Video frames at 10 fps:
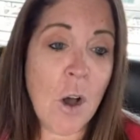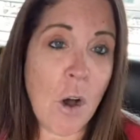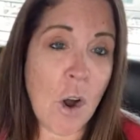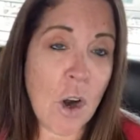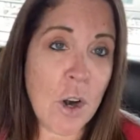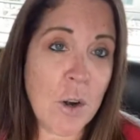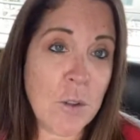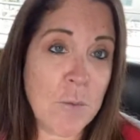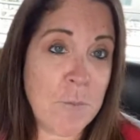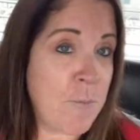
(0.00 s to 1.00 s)

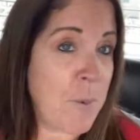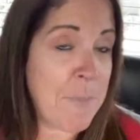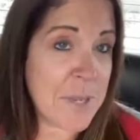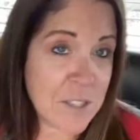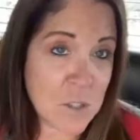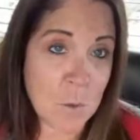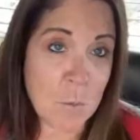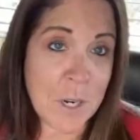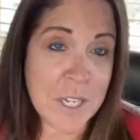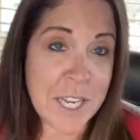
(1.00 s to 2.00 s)
Or a business would
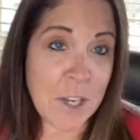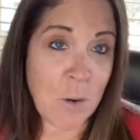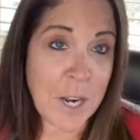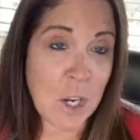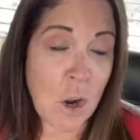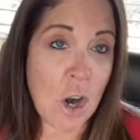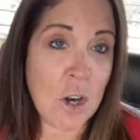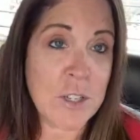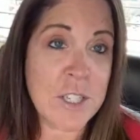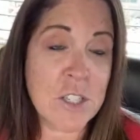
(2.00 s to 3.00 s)
want to take credit
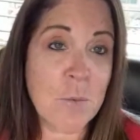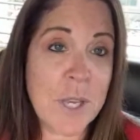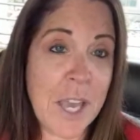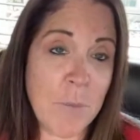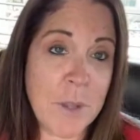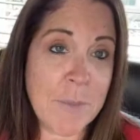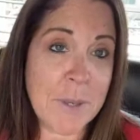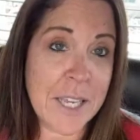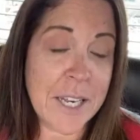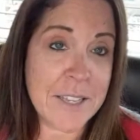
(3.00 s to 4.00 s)
cards, and so we help them
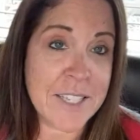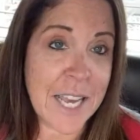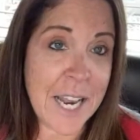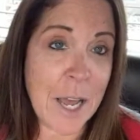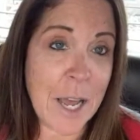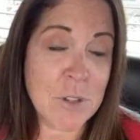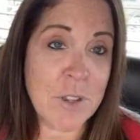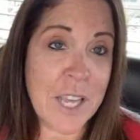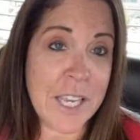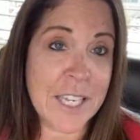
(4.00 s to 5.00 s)
get set up so
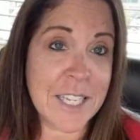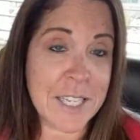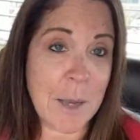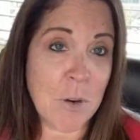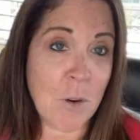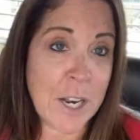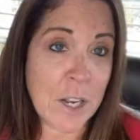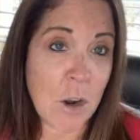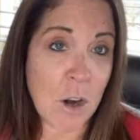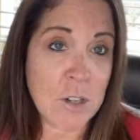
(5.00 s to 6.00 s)
they can accept credit
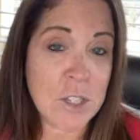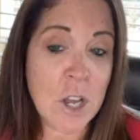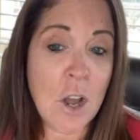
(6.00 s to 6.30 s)
cards.